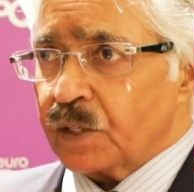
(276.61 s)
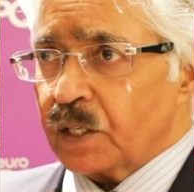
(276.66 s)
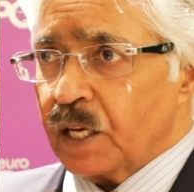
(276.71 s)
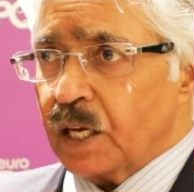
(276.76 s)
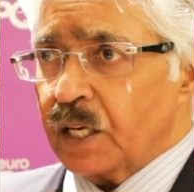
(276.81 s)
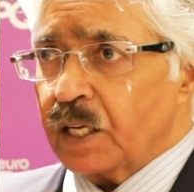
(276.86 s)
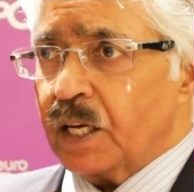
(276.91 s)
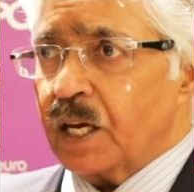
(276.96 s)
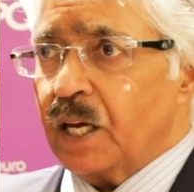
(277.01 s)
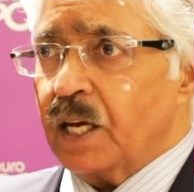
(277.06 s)

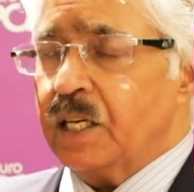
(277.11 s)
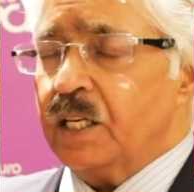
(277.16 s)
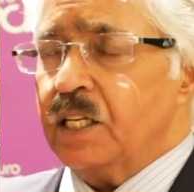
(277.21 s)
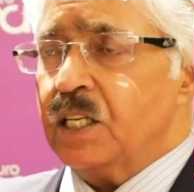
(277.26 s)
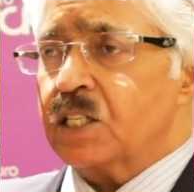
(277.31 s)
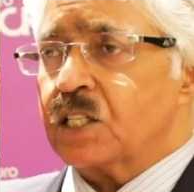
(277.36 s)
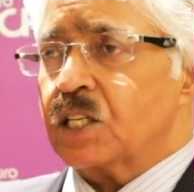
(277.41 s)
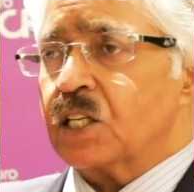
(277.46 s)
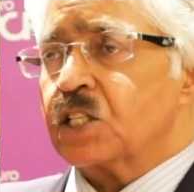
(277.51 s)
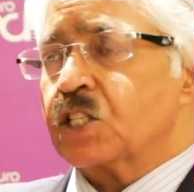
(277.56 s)
And any
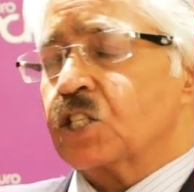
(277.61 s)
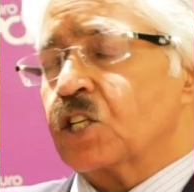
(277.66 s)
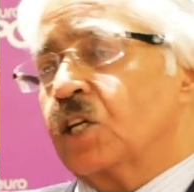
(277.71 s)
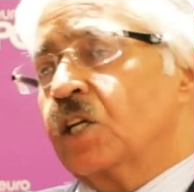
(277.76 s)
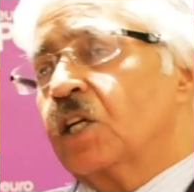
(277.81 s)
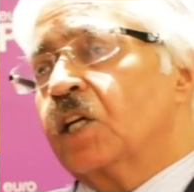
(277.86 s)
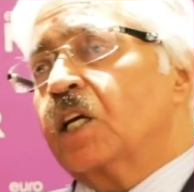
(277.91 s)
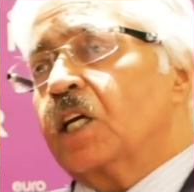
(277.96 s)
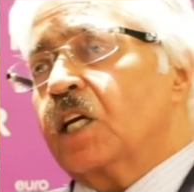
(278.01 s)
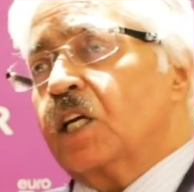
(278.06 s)
such
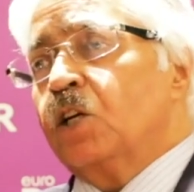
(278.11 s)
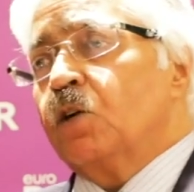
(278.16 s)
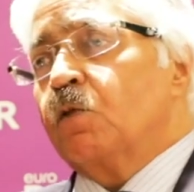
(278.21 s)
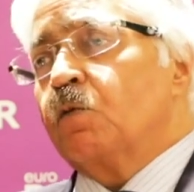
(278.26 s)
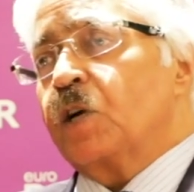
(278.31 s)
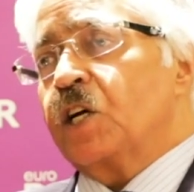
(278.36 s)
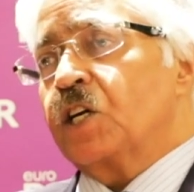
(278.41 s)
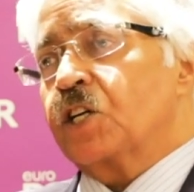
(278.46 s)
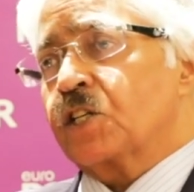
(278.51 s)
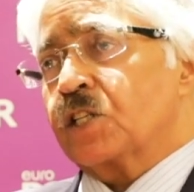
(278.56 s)

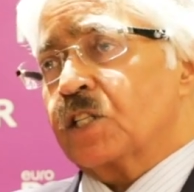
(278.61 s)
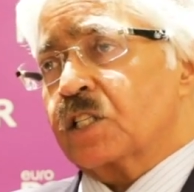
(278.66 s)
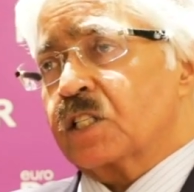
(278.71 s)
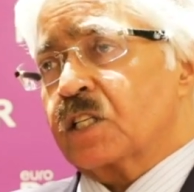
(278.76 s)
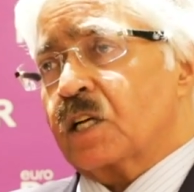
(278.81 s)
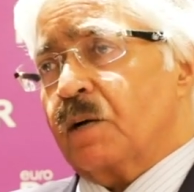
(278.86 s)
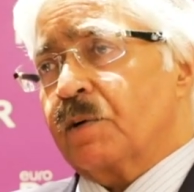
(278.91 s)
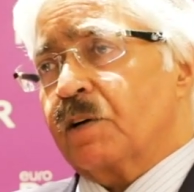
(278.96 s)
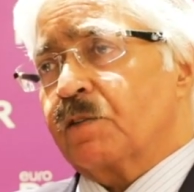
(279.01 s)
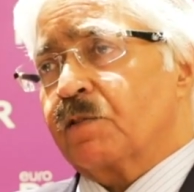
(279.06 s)
innovations
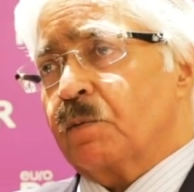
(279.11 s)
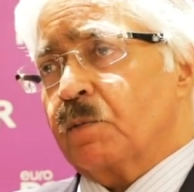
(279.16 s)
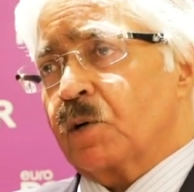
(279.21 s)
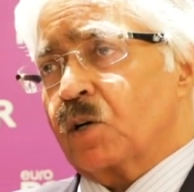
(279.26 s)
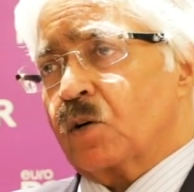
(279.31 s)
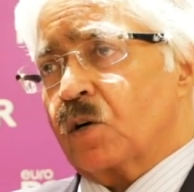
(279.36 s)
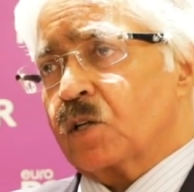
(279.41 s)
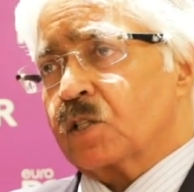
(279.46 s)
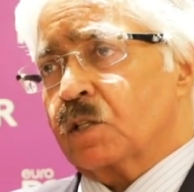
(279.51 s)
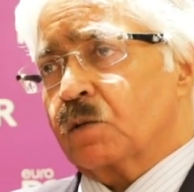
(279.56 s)
coming from
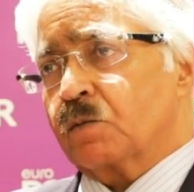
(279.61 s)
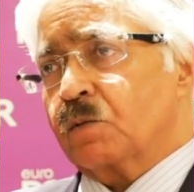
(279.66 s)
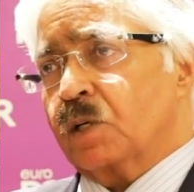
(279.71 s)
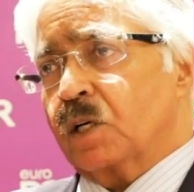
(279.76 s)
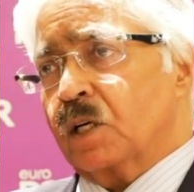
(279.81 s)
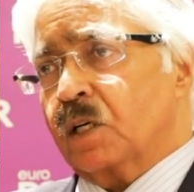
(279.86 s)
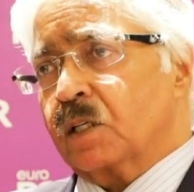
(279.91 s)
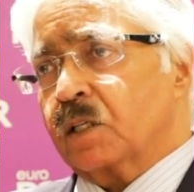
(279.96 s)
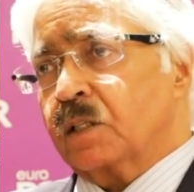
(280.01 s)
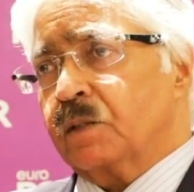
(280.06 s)
across the
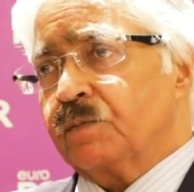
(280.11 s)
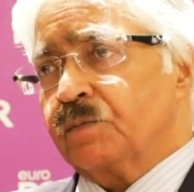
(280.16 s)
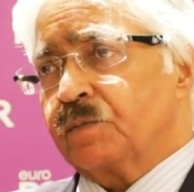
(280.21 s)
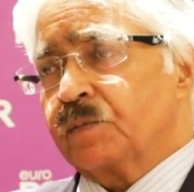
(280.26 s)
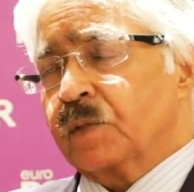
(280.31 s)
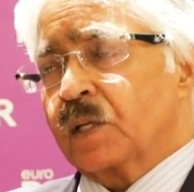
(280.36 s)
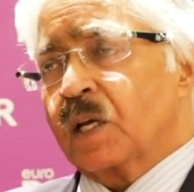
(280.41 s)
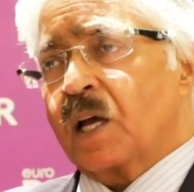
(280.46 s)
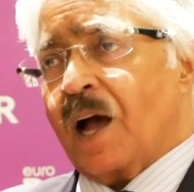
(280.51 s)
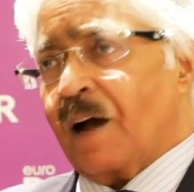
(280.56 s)
world
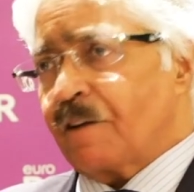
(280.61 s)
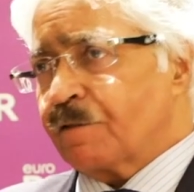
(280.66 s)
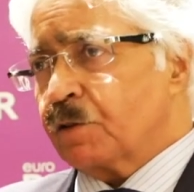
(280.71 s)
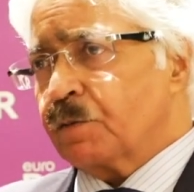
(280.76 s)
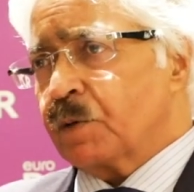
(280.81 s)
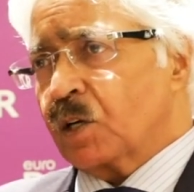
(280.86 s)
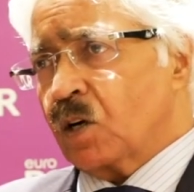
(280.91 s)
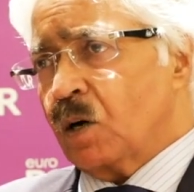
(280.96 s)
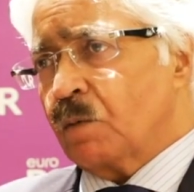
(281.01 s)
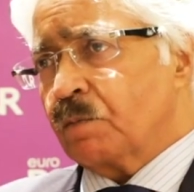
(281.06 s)
have to
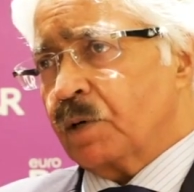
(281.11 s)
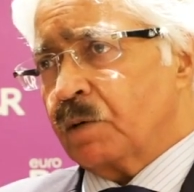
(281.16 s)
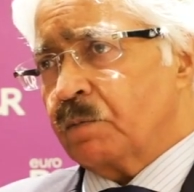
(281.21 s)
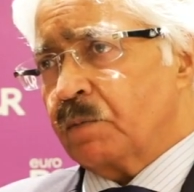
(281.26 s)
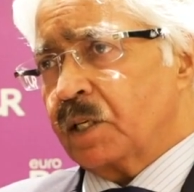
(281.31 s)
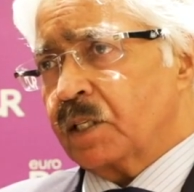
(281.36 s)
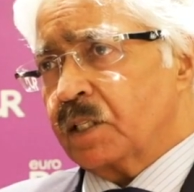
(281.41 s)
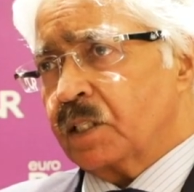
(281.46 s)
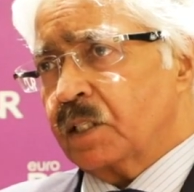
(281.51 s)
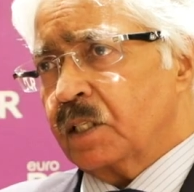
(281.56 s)
be
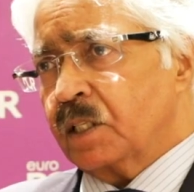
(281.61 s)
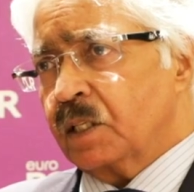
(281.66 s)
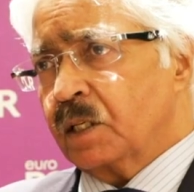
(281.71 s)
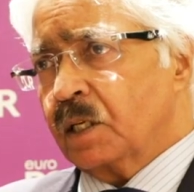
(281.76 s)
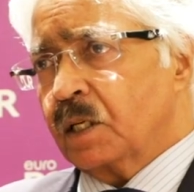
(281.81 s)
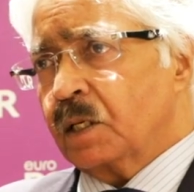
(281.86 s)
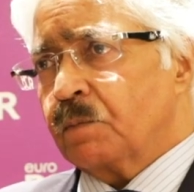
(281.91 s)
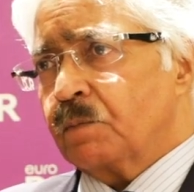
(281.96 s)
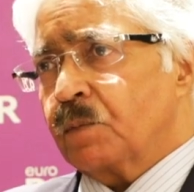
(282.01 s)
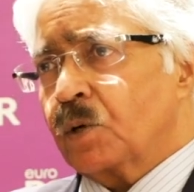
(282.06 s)
complemented,
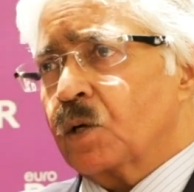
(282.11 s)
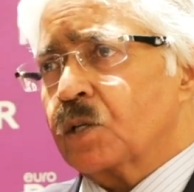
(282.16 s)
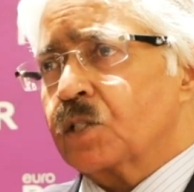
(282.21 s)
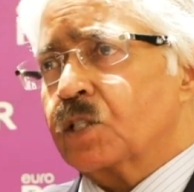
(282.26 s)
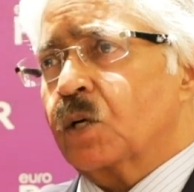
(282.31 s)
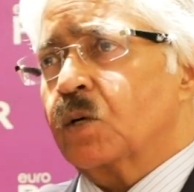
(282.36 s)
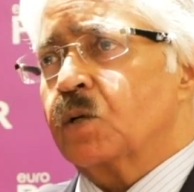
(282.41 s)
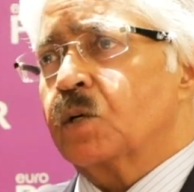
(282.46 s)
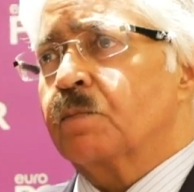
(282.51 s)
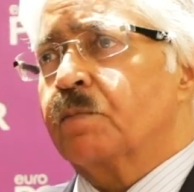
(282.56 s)
because
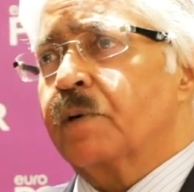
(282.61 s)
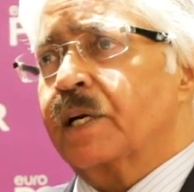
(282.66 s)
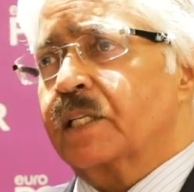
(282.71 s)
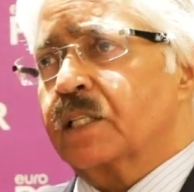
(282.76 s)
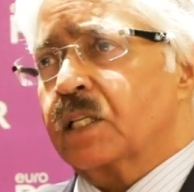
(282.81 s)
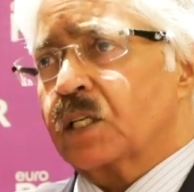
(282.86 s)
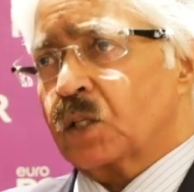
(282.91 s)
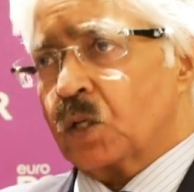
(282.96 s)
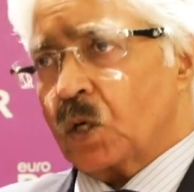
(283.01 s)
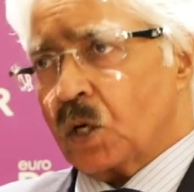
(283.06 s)
they're going to bring
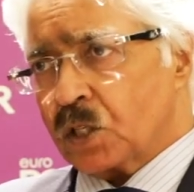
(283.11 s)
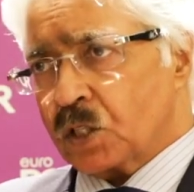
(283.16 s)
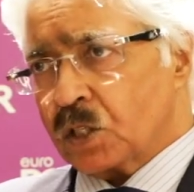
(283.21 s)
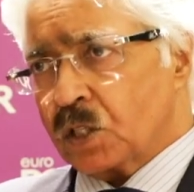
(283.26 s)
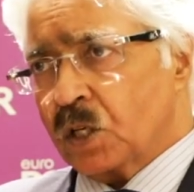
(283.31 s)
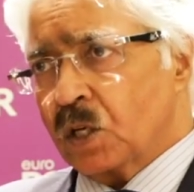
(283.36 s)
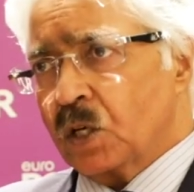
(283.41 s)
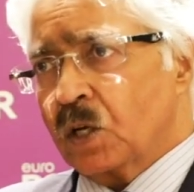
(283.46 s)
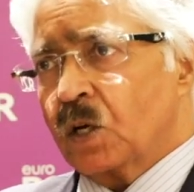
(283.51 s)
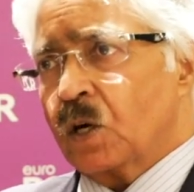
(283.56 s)
that
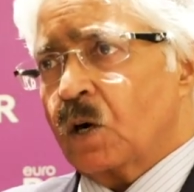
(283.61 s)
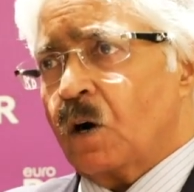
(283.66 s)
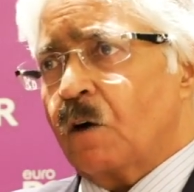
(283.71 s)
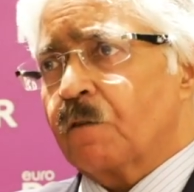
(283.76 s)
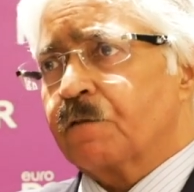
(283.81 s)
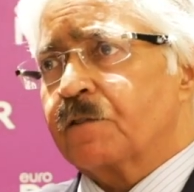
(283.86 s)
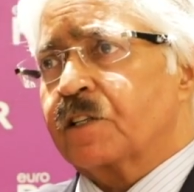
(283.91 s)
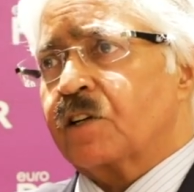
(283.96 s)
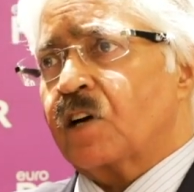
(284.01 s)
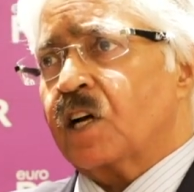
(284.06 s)
cost
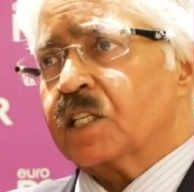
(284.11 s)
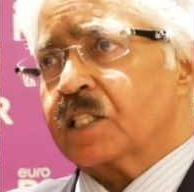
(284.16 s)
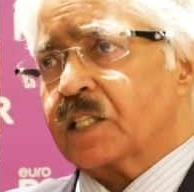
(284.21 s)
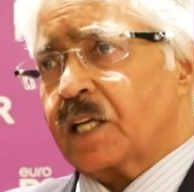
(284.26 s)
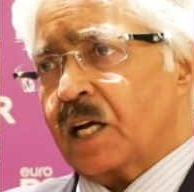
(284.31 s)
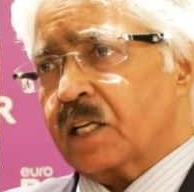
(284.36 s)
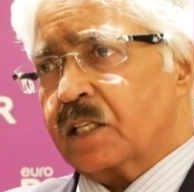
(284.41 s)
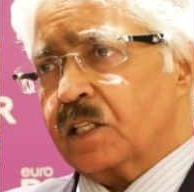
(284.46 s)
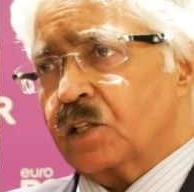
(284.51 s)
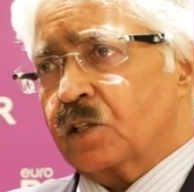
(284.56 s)
of
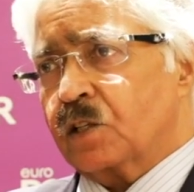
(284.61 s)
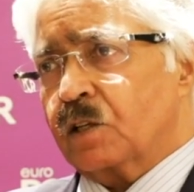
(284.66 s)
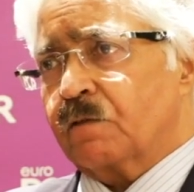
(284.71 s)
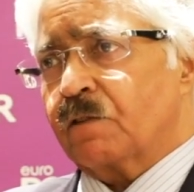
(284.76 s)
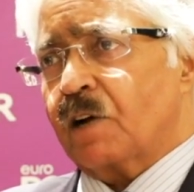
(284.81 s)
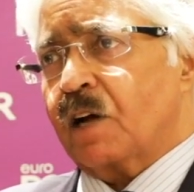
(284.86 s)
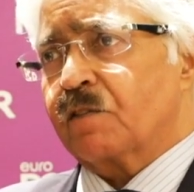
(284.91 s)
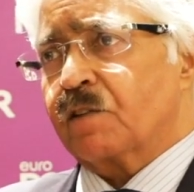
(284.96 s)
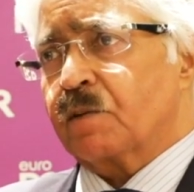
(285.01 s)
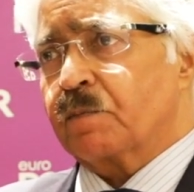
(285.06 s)
transcatheter aortic
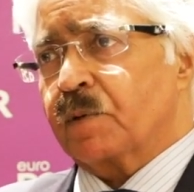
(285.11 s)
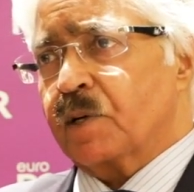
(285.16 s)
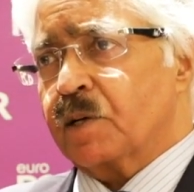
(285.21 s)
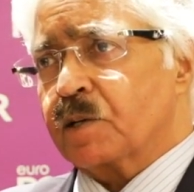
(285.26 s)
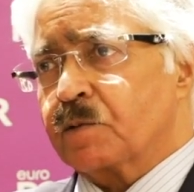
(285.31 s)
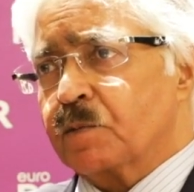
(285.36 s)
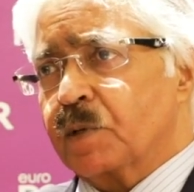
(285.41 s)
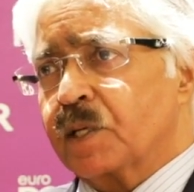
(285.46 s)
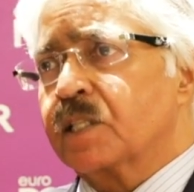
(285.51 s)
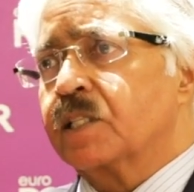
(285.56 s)
valve
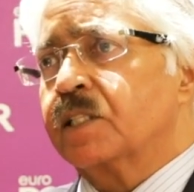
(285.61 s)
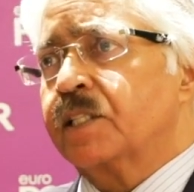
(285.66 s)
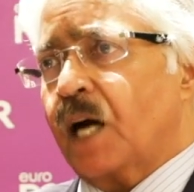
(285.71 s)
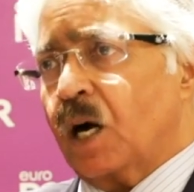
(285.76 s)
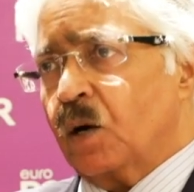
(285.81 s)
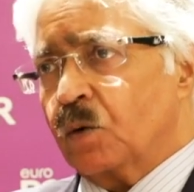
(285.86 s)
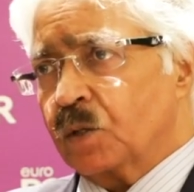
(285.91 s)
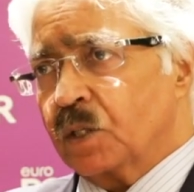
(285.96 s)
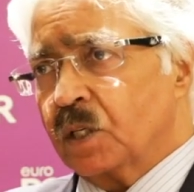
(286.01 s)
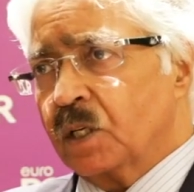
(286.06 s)
replacement
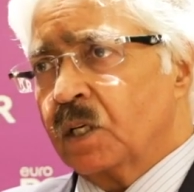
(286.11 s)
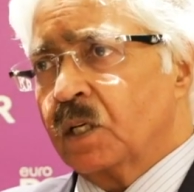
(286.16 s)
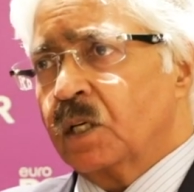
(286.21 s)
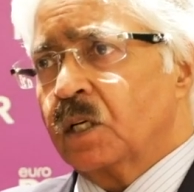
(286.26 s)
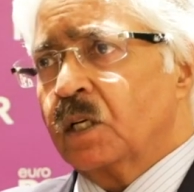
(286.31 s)
down,